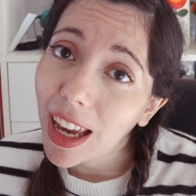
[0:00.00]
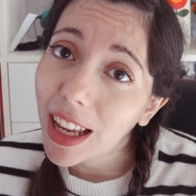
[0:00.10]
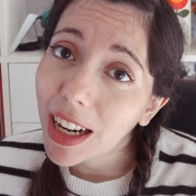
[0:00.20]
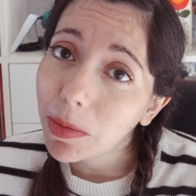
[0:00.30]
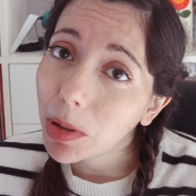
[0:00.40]

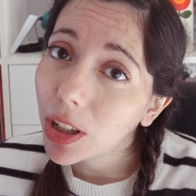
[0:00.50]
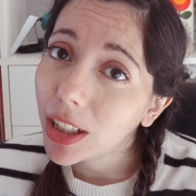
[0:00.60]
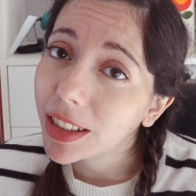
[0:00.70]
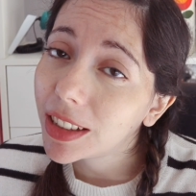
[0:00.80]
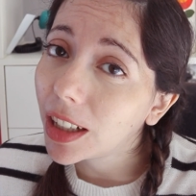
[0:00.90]
and I'm
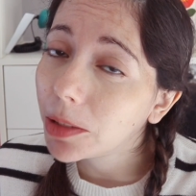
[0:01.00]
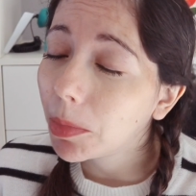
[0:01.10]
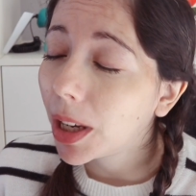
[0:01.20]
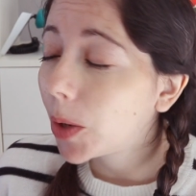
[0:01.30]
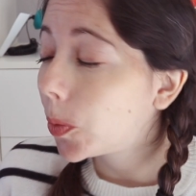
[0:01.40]
gonna start
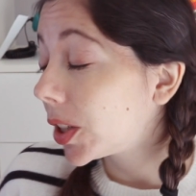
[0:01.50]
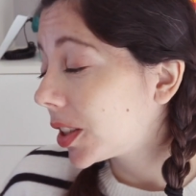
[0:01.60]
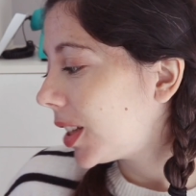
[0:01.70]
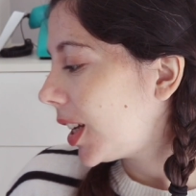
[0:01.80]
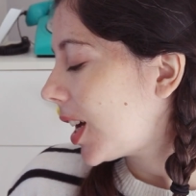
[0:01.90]
my
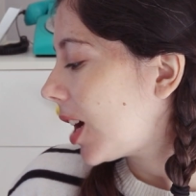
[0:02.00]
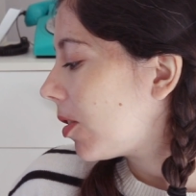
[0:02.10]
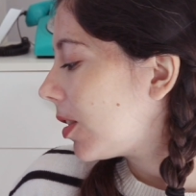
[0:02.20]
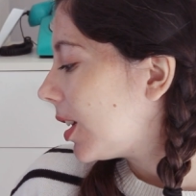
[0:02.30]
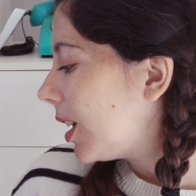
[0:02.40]
workday
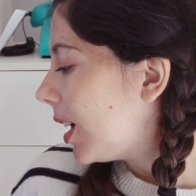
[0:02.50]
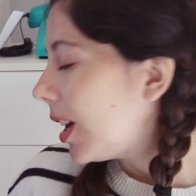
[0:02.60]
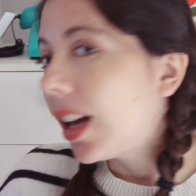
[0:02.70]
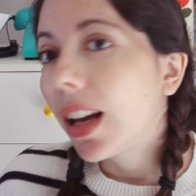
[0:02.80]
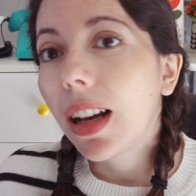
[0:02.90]
now.
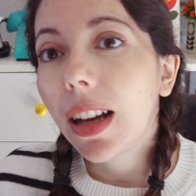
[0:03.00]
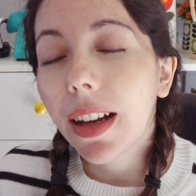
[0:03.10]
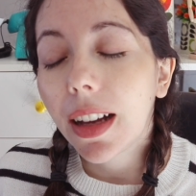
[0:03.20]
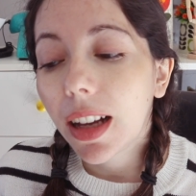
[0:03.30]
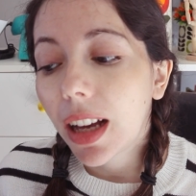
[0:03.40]

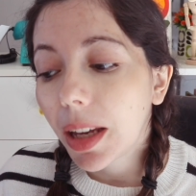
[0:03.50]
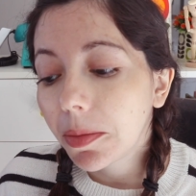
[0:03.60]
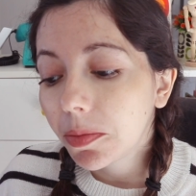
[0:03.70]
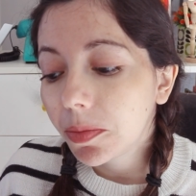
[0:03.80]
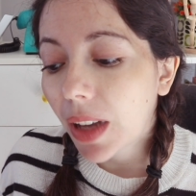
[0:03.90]

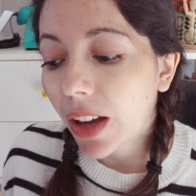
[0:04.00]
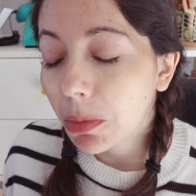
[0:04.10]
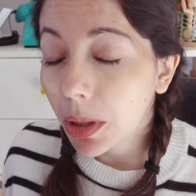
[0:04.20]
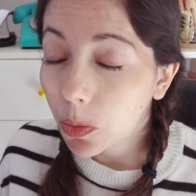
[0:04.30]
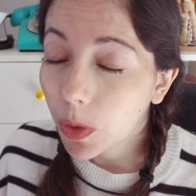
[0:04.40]
I've
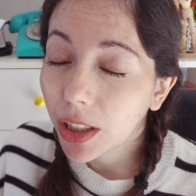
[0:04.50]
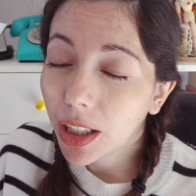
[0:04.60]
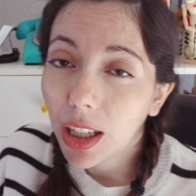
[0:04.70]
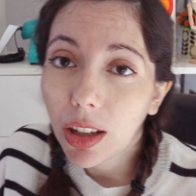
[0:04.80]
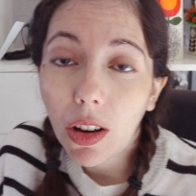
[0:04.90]
been
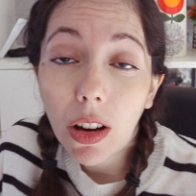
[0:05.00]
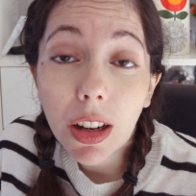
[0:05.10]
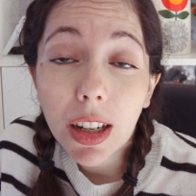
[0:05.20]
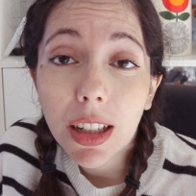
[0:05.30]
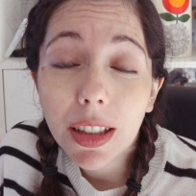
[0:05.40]
working
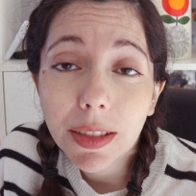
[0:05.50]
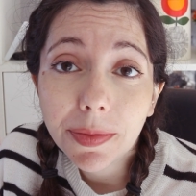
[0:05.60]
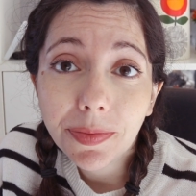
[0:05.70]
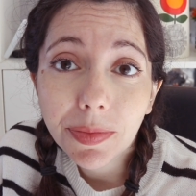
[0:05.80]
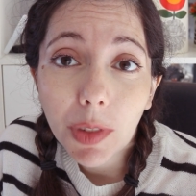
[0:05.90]
on
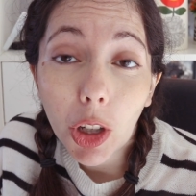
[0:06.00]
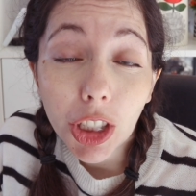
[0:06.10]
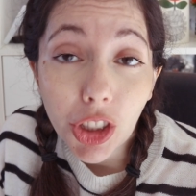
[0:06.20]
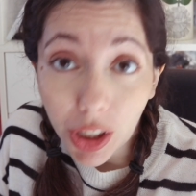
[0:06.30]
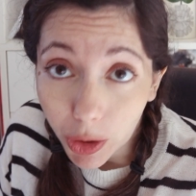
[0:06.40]

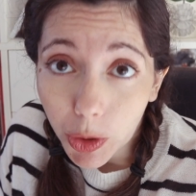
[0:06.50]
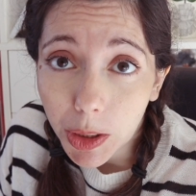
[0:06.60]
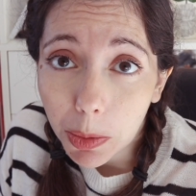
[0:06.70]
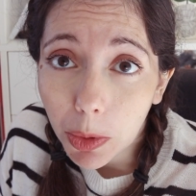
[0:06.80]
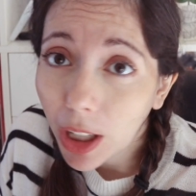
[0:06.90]
a
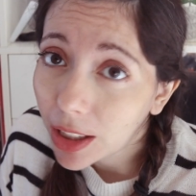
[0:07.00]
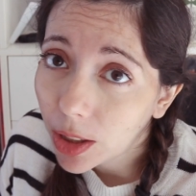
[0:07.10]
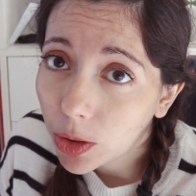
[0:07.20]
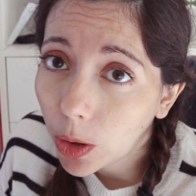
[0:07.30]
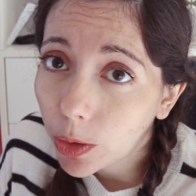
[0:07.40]
children's book, as
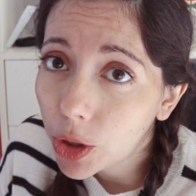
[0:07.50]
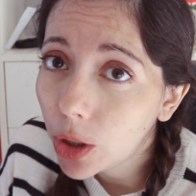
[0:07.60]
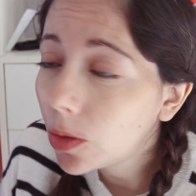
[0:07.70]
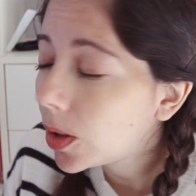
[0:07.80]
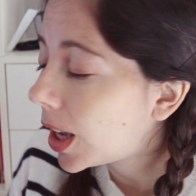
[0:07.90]
I told you,